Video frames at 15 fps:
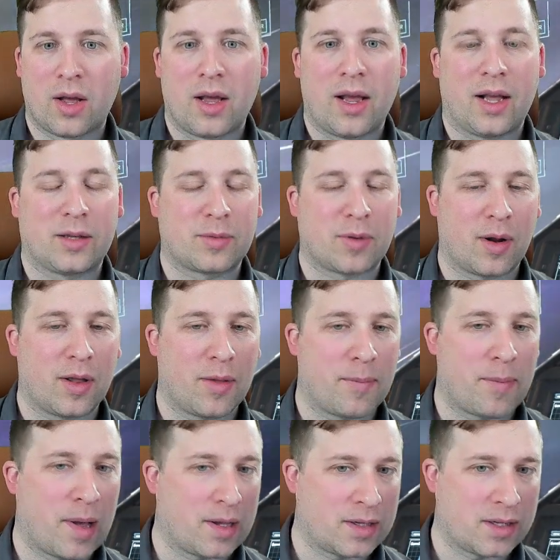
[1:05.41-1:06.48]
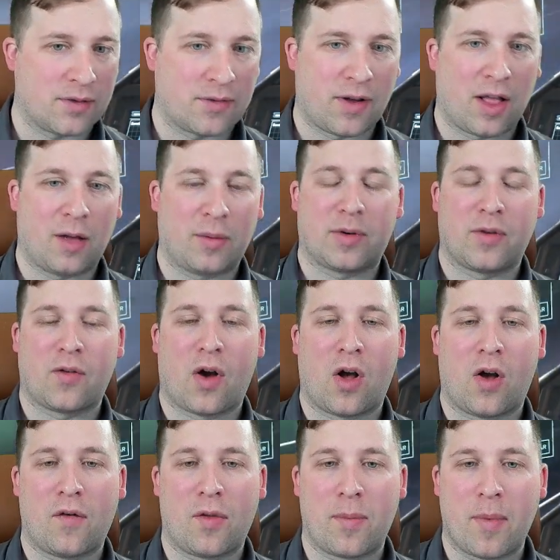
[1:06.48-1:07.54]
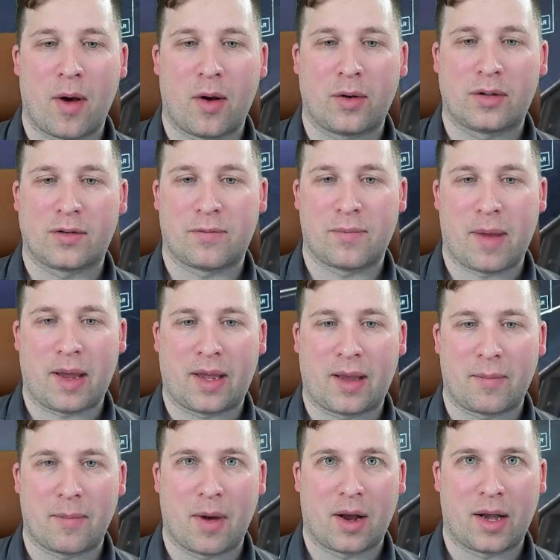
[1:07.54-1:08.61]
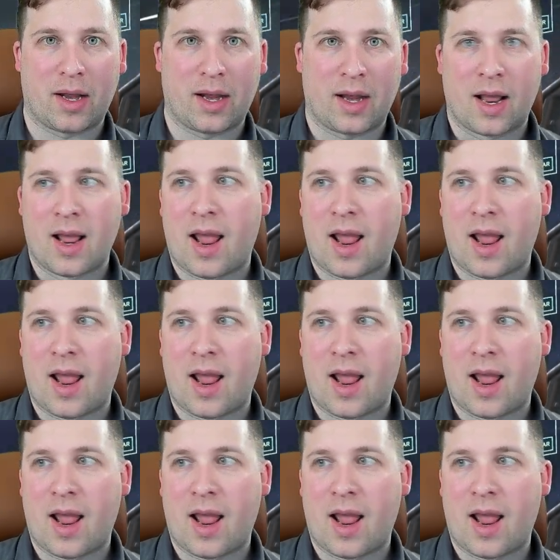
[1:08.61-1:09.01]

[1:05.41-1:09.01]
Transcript: It's probably the best developed of all of the modes of making money.